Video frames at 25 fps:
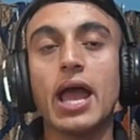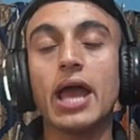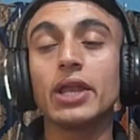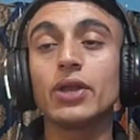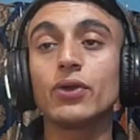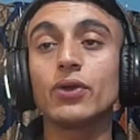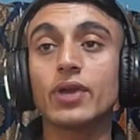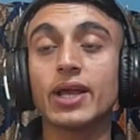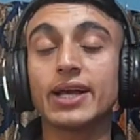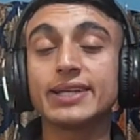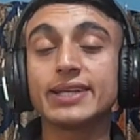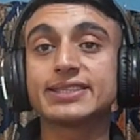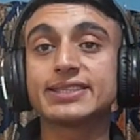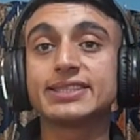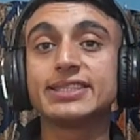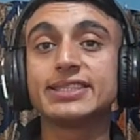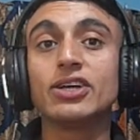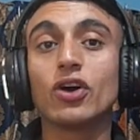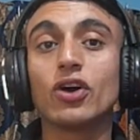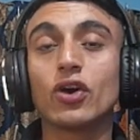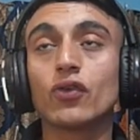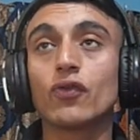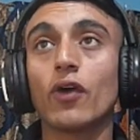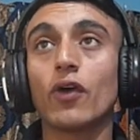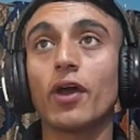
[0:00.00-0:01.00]
And you can
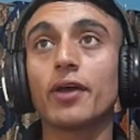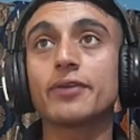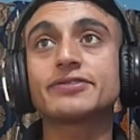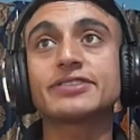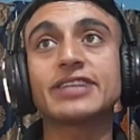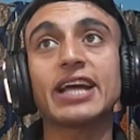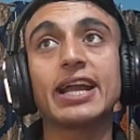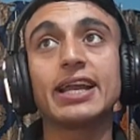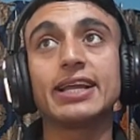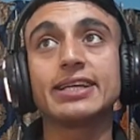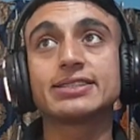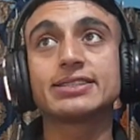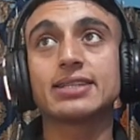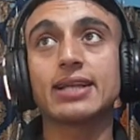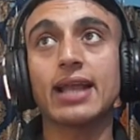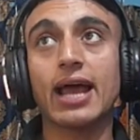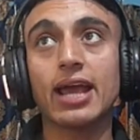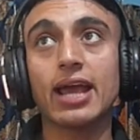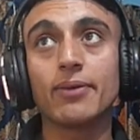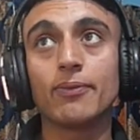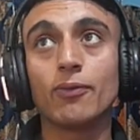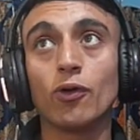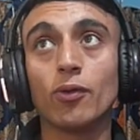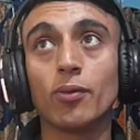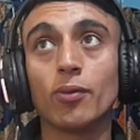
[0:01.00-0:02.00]
see your website is
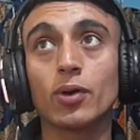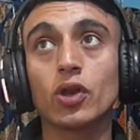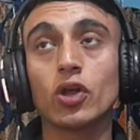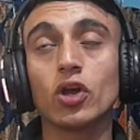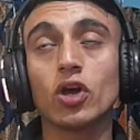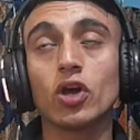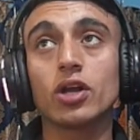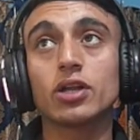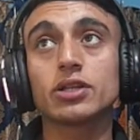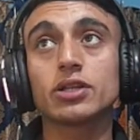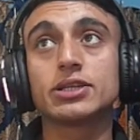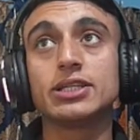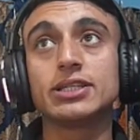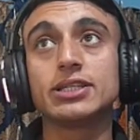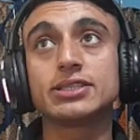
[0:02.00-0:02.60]
live over here.